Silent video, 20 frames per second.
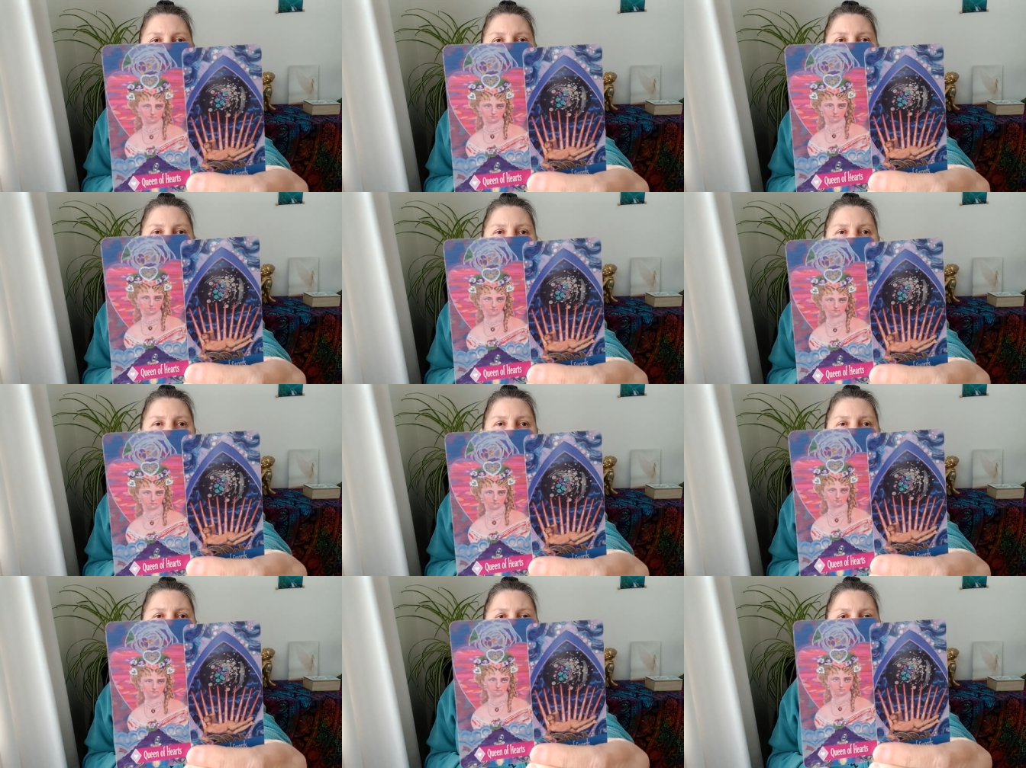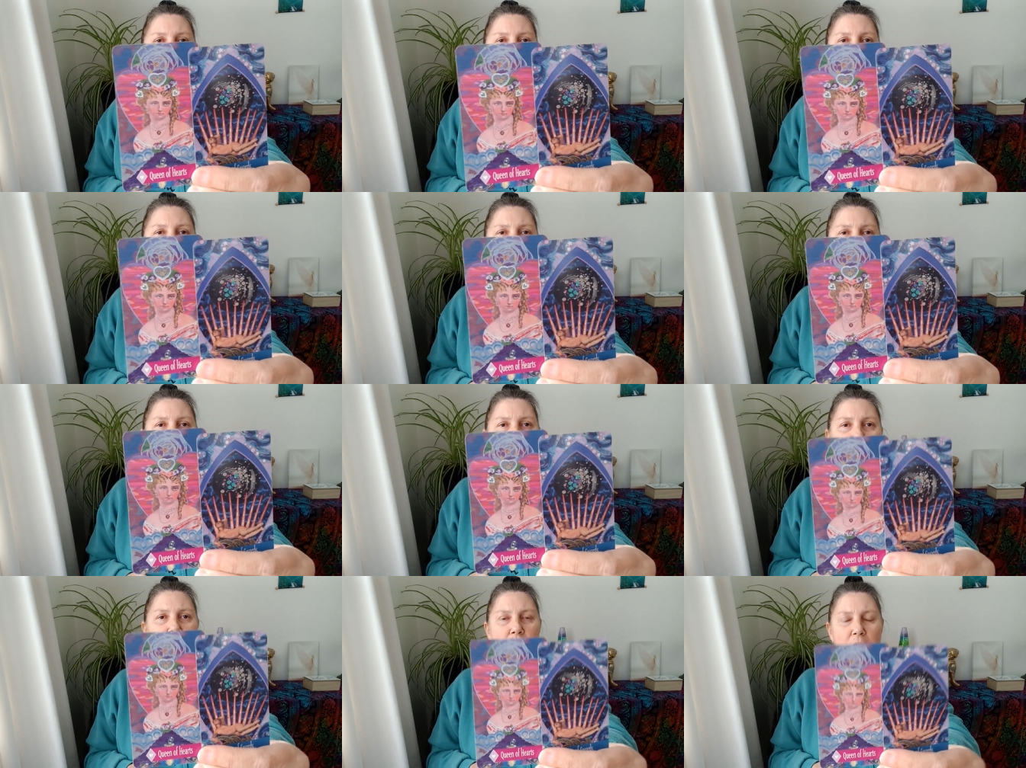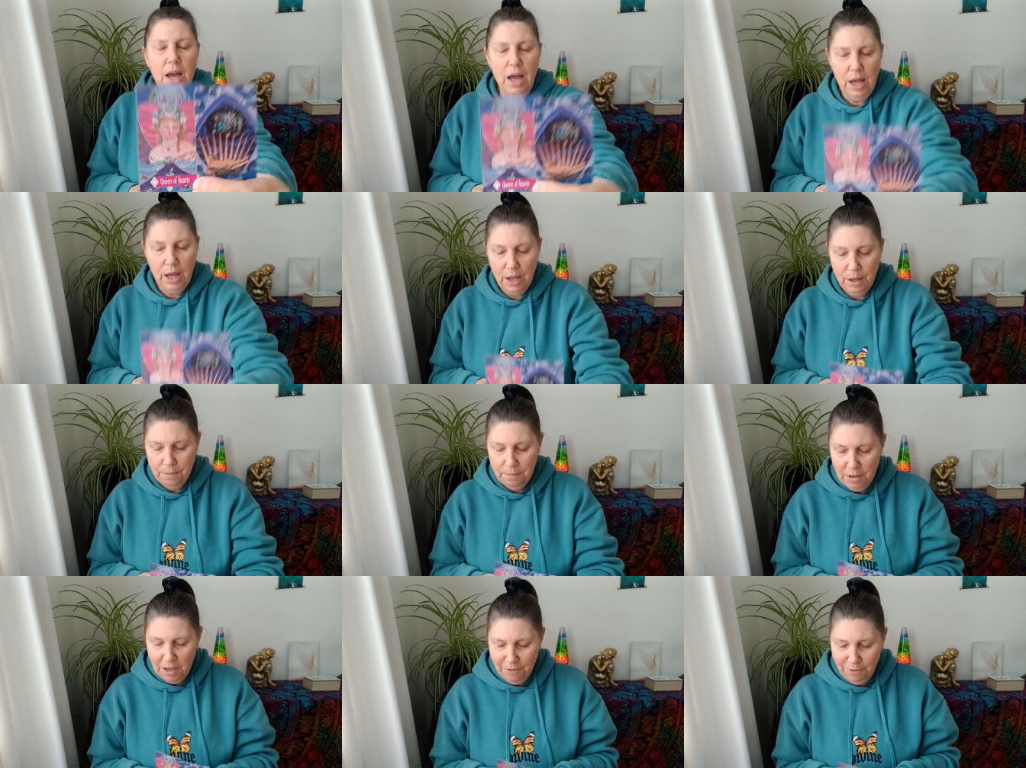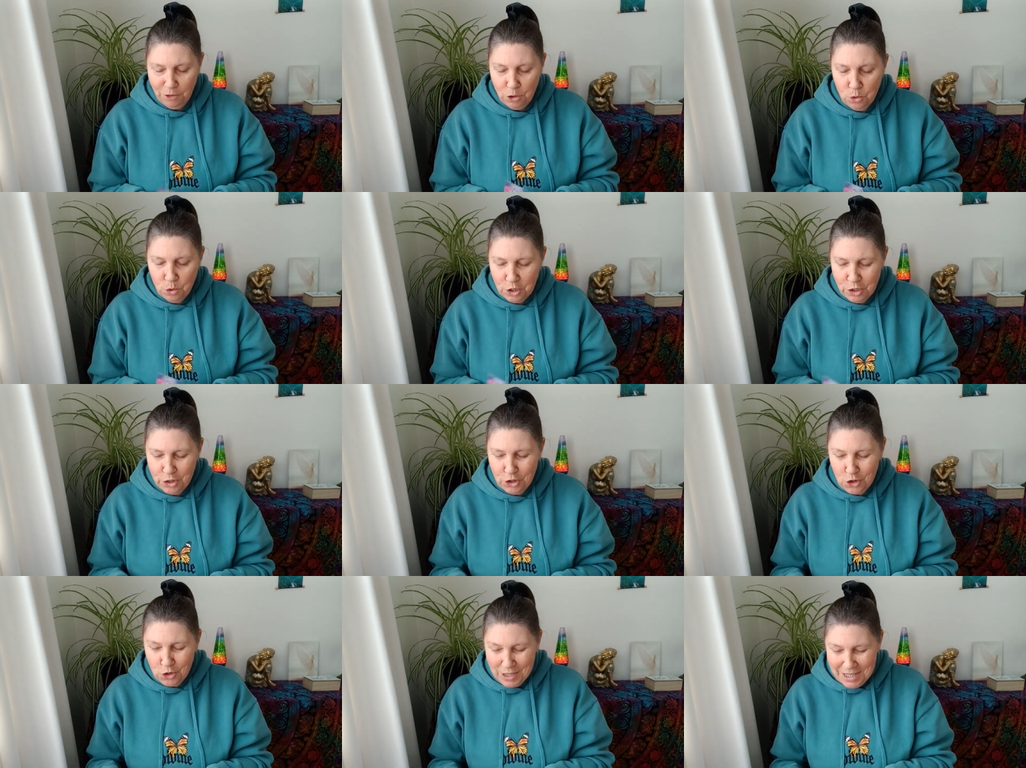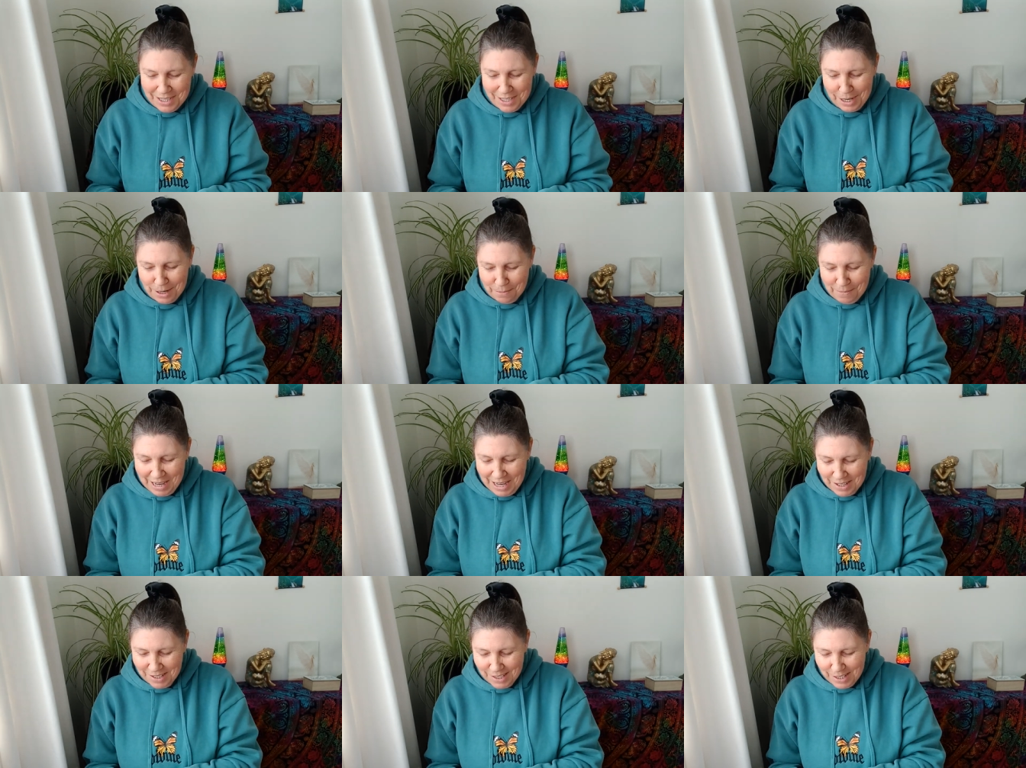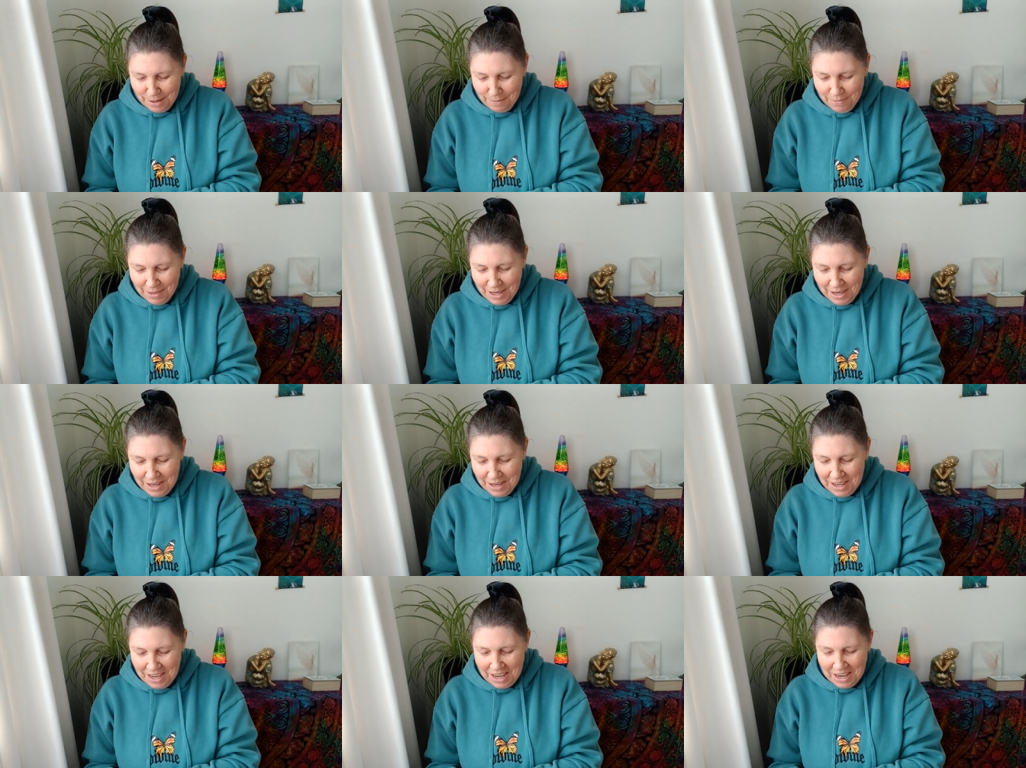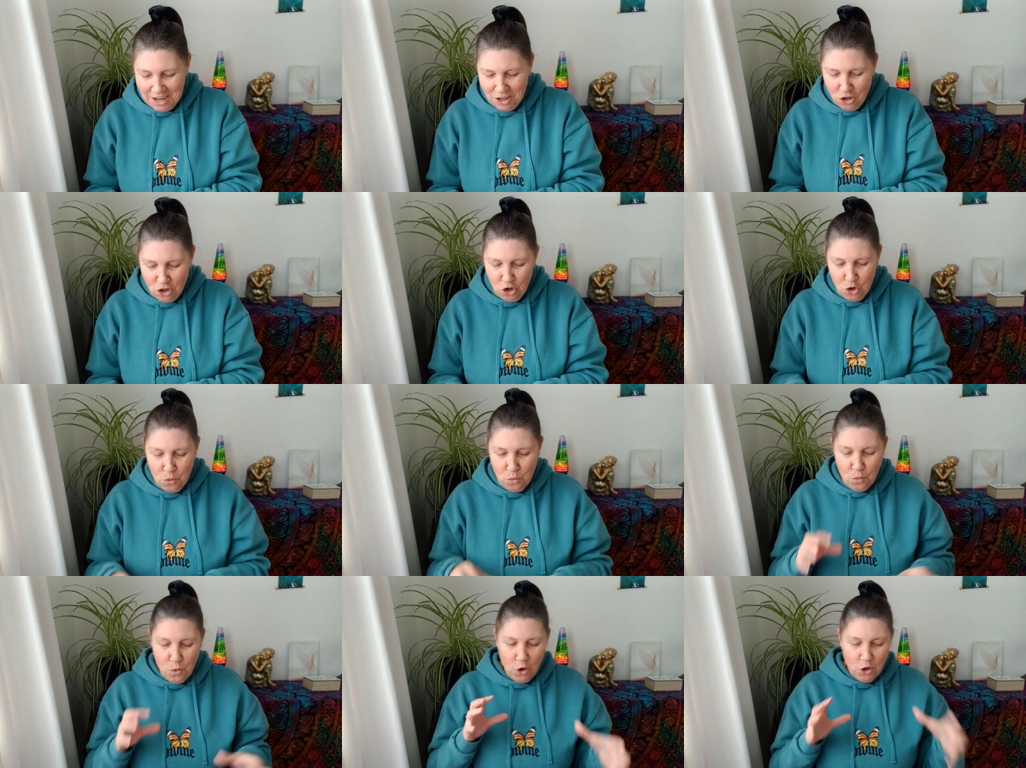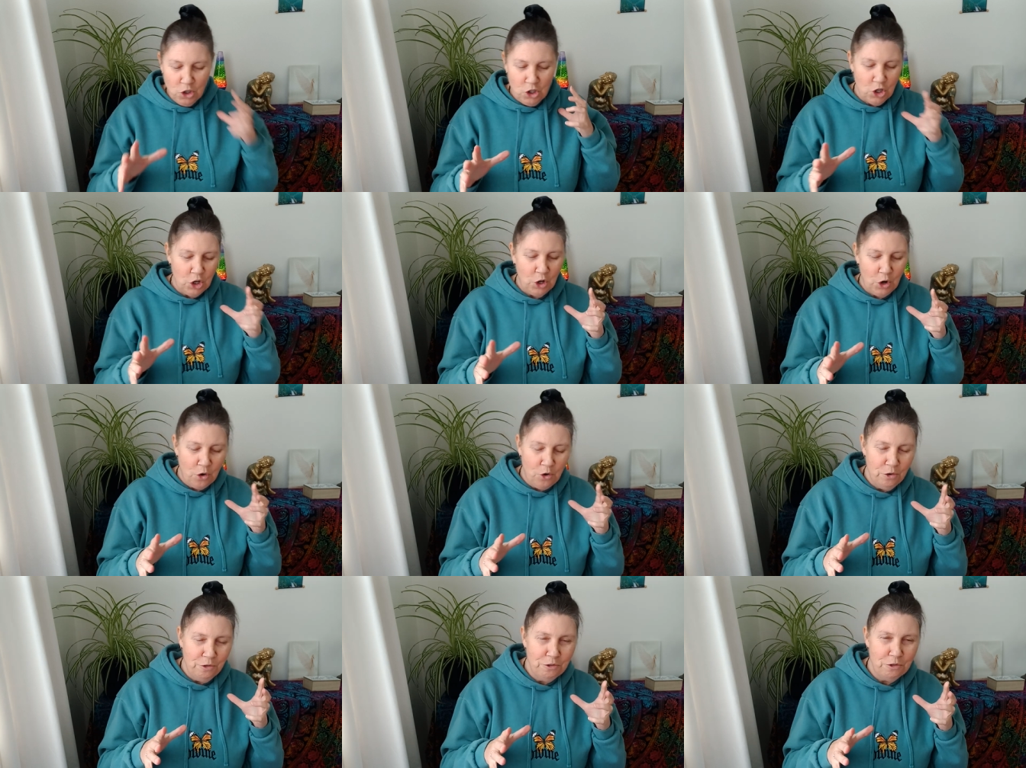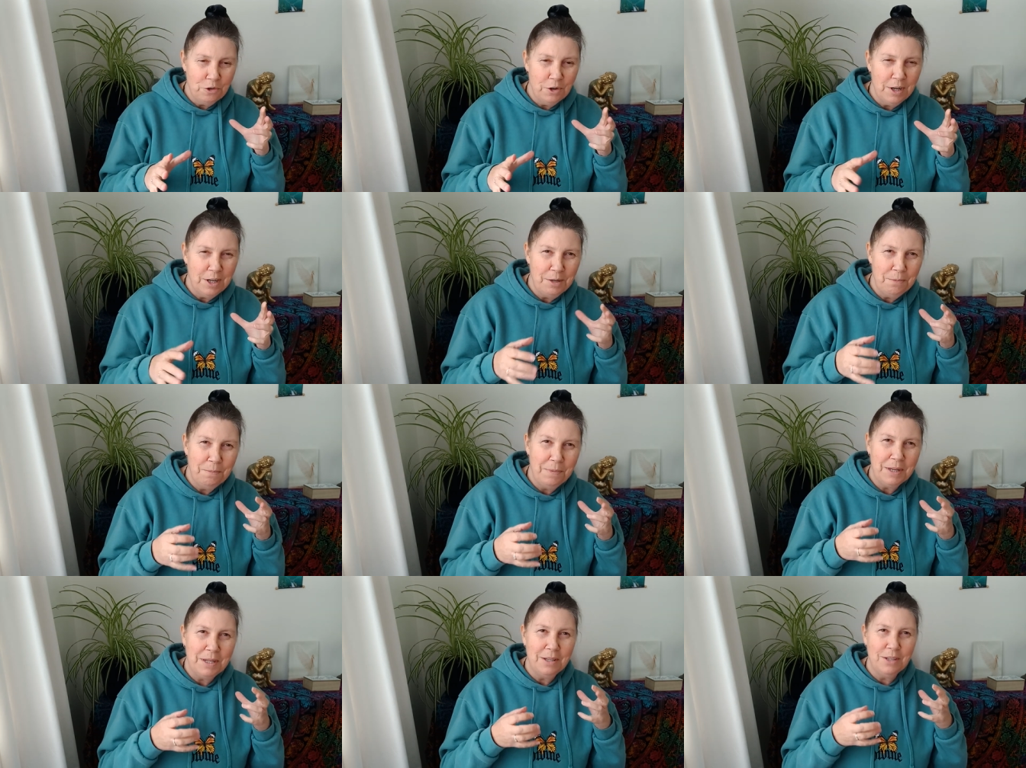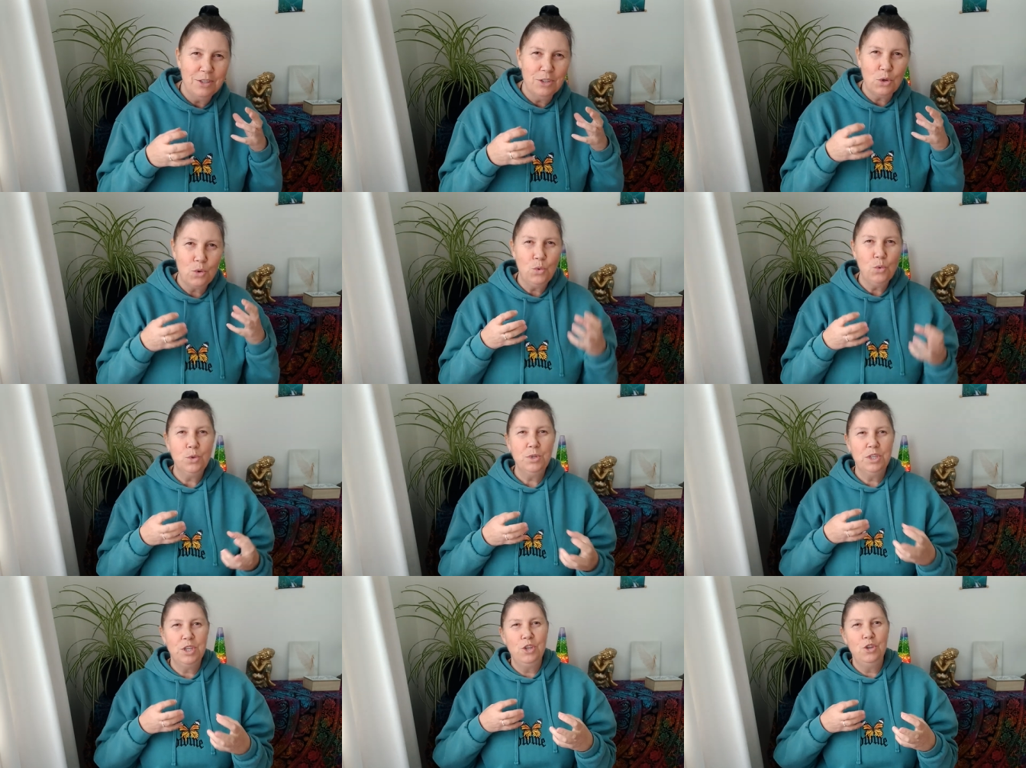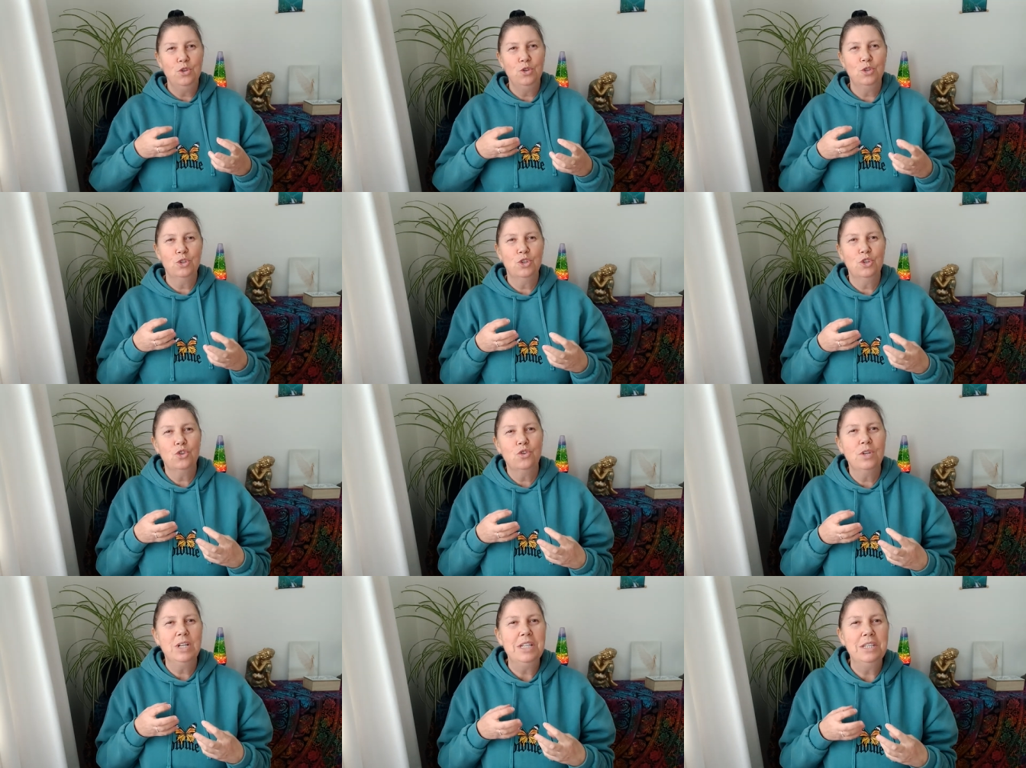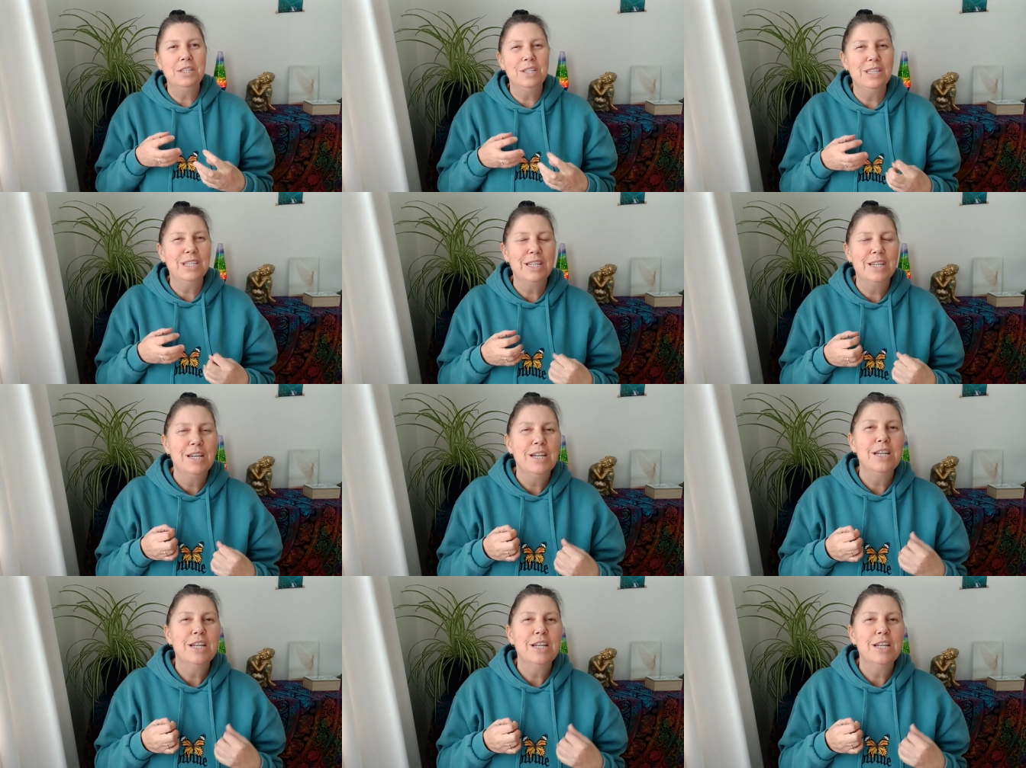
Okay, so um, if you're stressing about something and you want to go for it, but it's causing you stress,